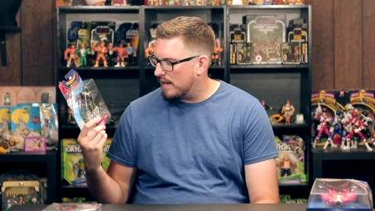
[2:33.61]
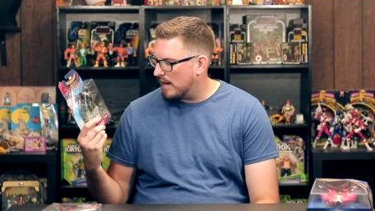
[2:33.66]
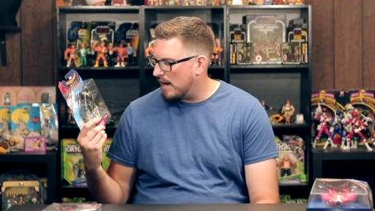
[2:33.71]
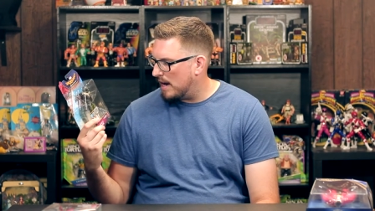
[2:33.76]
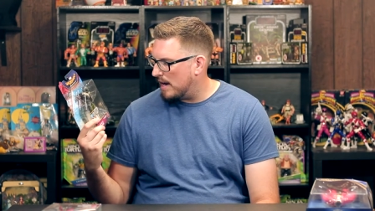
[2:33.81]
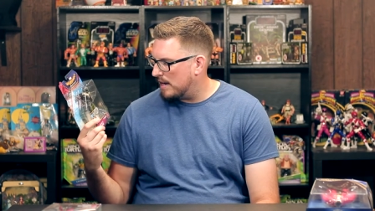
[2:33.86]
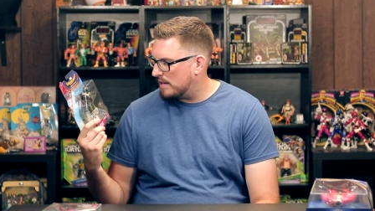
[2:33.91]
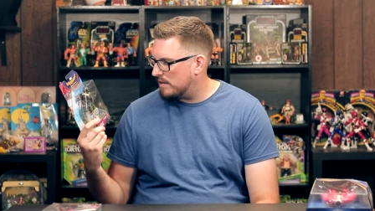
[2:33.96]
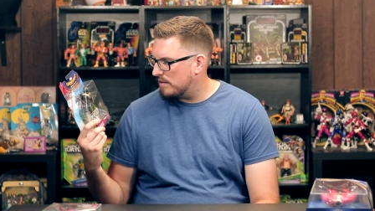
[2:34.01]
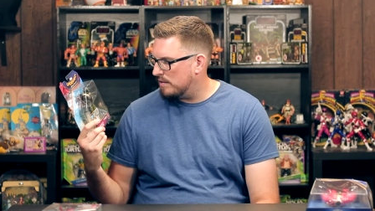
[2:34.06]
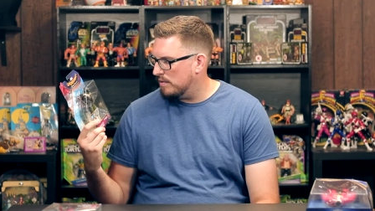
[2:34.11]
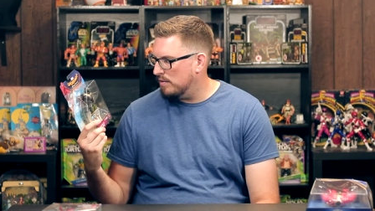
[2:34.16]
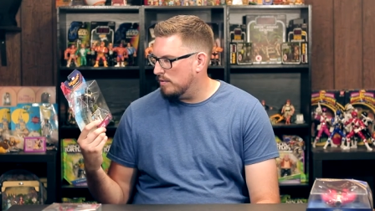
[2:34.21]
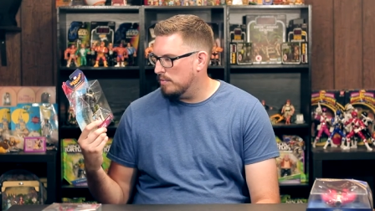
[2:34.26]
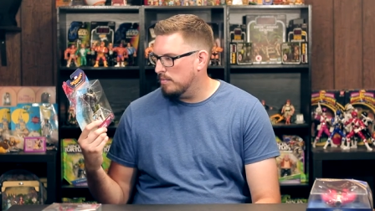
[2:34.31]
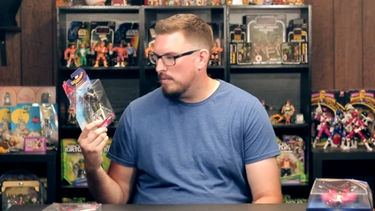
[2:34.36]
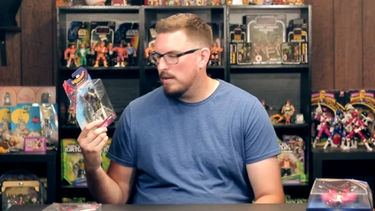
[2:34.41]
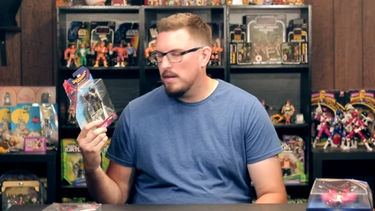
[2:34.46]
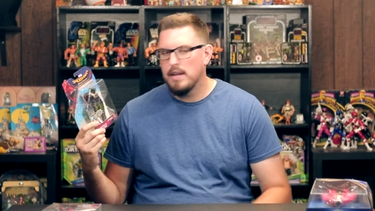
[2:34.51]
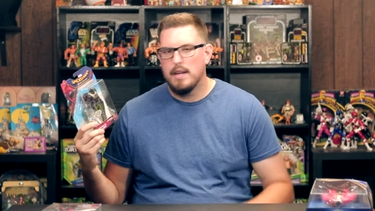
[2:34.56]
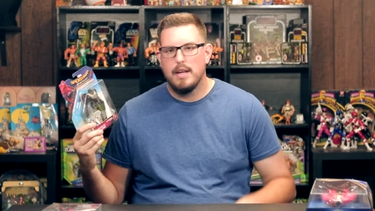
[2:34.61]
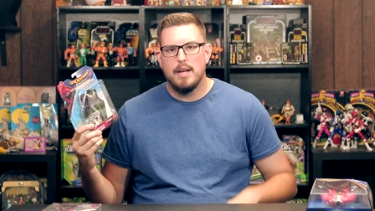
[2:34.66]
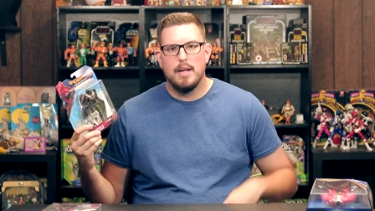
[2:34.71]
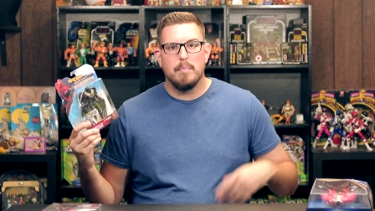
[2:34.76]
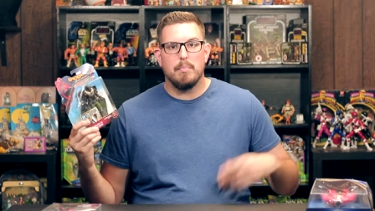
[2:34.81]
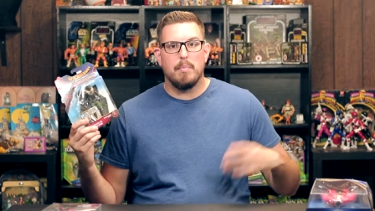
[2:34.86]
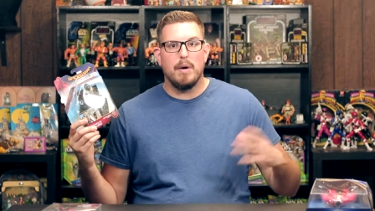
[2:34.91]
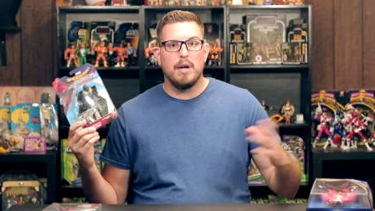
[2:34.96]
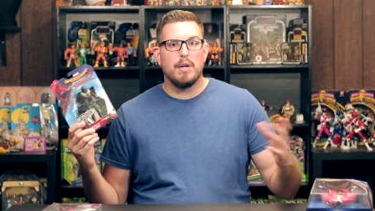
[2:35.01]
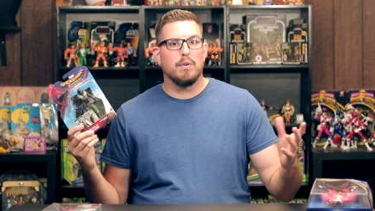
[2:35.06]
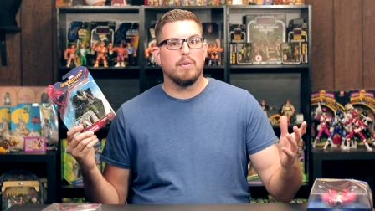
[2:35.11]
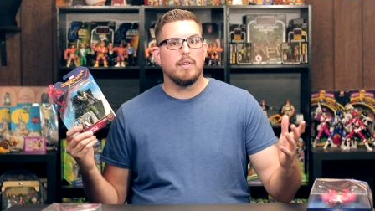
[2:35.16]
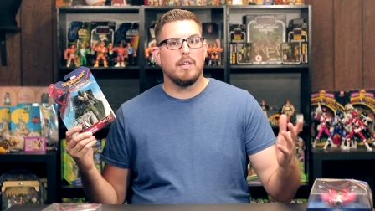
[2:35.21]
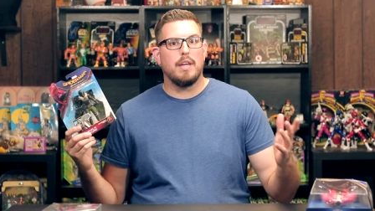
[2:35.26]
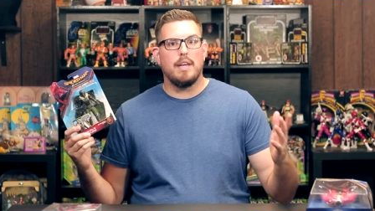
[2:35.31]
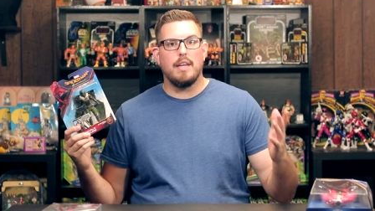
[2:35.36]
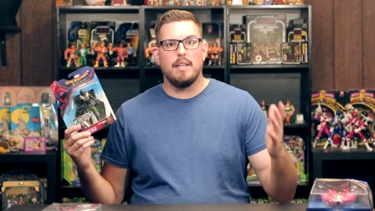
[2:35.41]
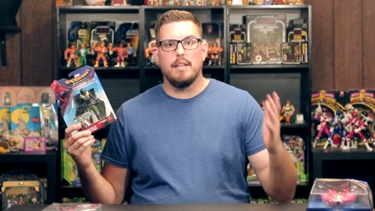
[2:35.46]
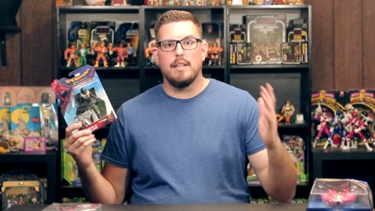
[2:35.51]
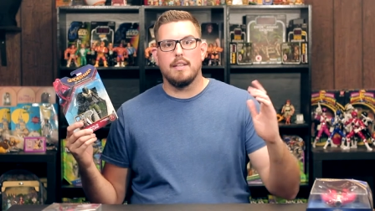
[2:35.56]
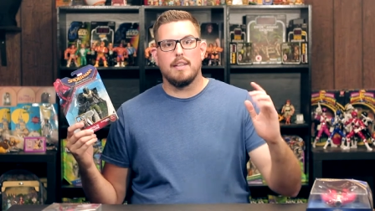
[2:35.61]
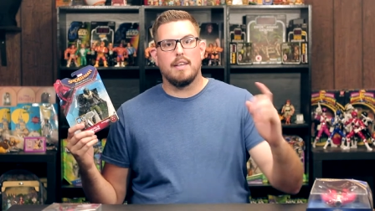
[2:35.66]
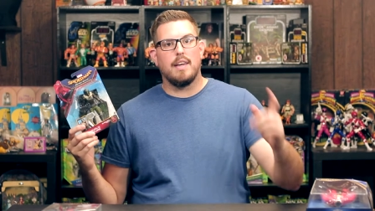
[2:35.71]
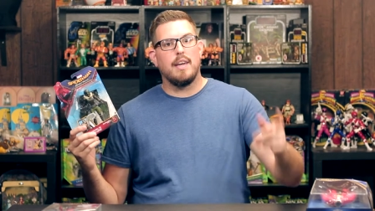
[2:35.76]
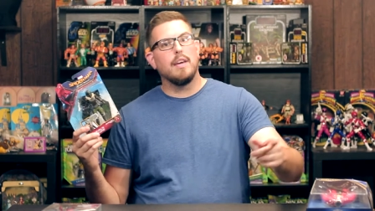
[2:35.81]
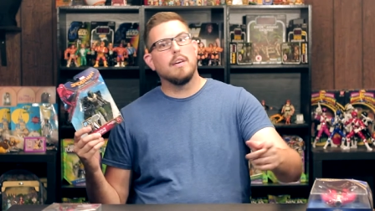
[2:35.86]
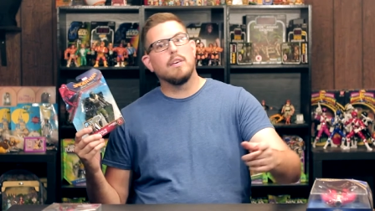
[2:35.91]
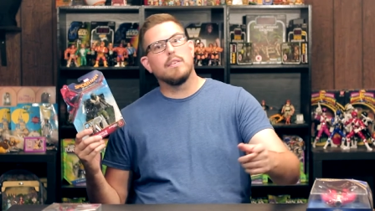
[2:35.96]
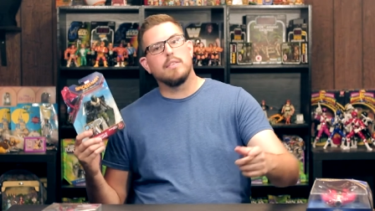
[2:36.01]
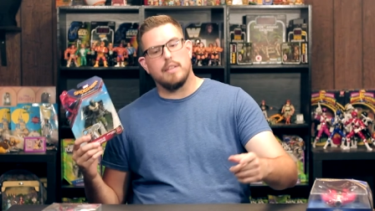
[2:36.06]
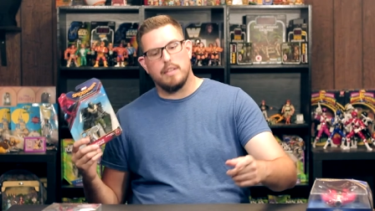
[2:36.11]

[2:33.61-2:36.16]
costume. Michael Keaton killed